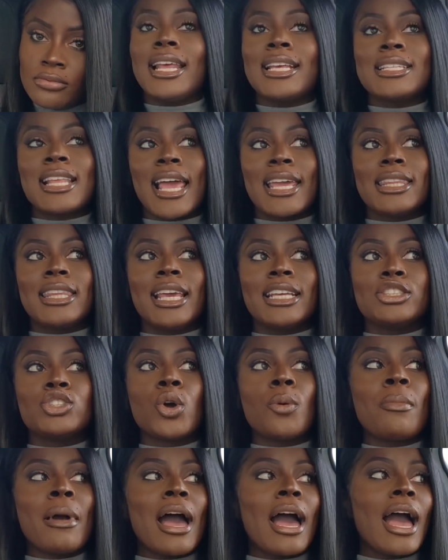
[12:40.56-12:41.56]
And it's like this,
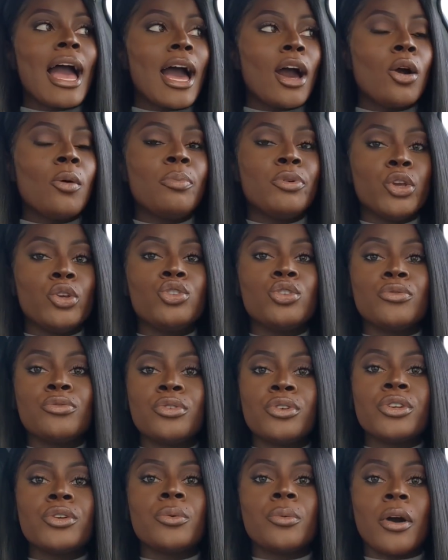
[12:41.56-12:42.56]
no matter how
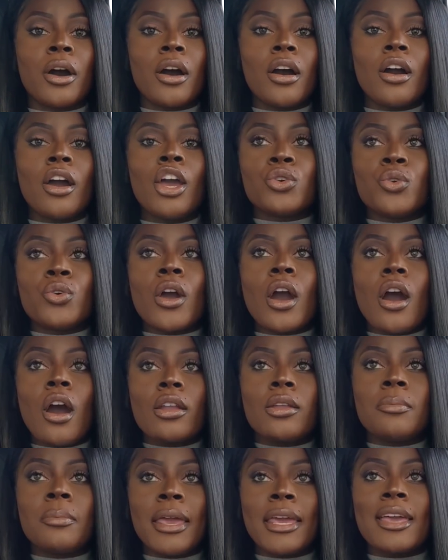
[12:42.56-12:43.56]
beautiful you are, you
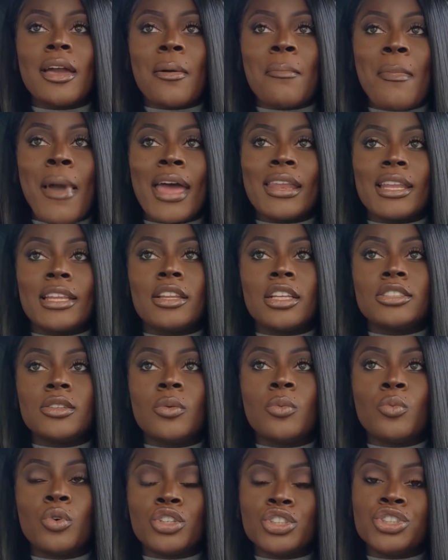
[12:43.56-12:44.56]
can't make a man that
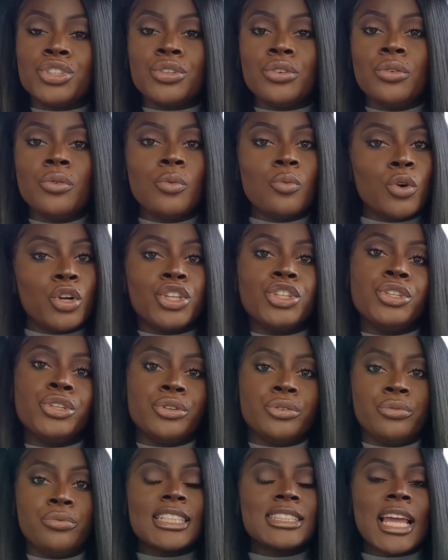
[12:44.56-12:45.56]
doesn't want you.
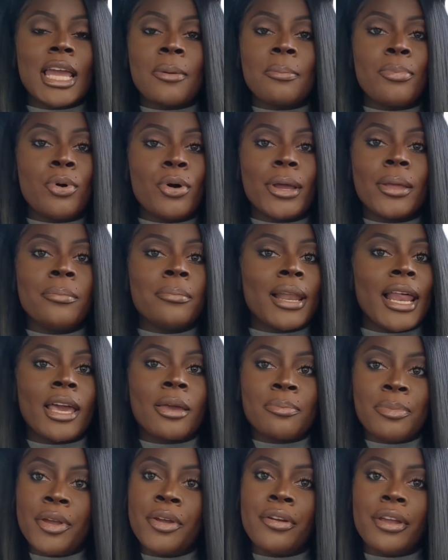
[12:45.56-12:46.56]
That's like point
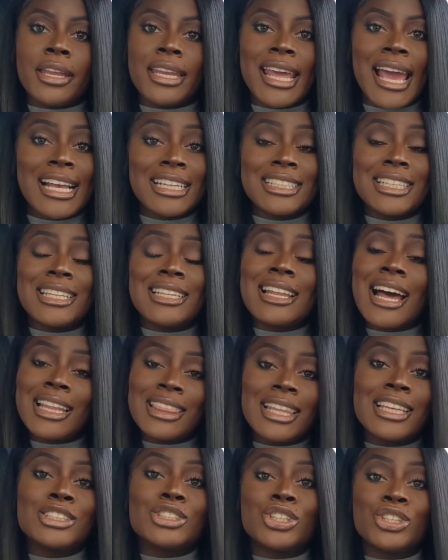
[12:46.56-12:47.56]
blank, period. It has
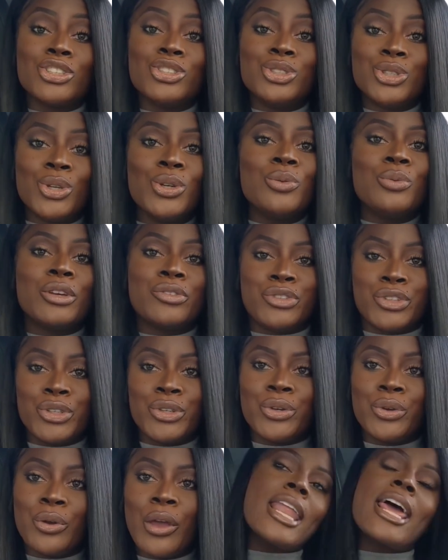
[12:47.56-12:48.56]
nothing to do with
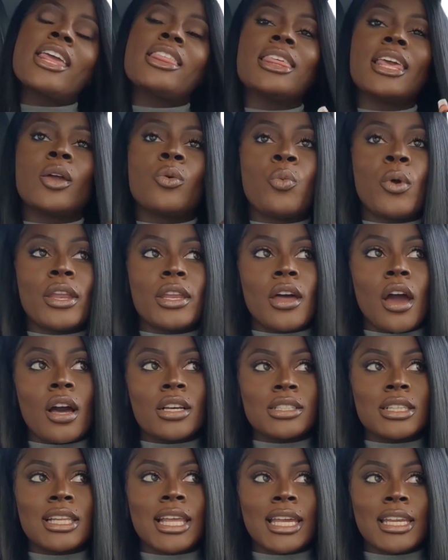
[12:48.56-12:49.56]
you. And I think when
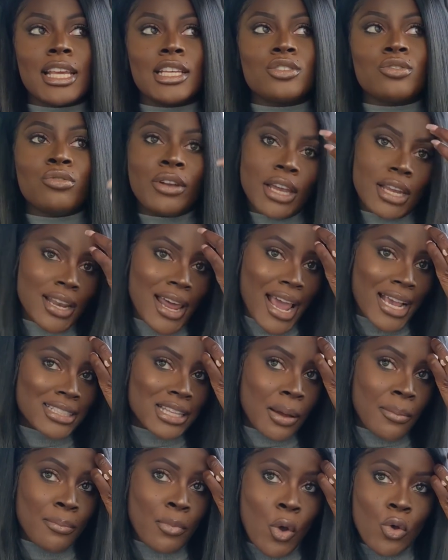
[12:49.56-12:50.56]
us ladies realize
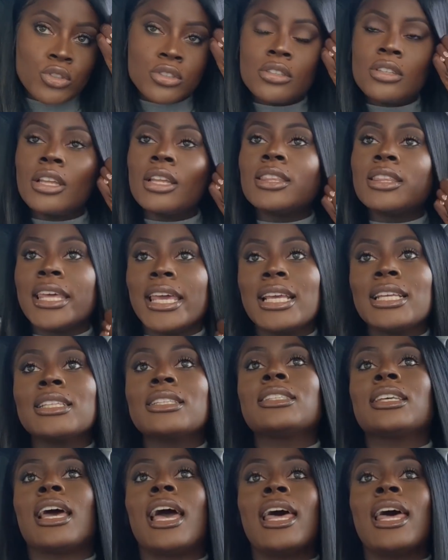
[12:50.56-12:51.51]
that most of the things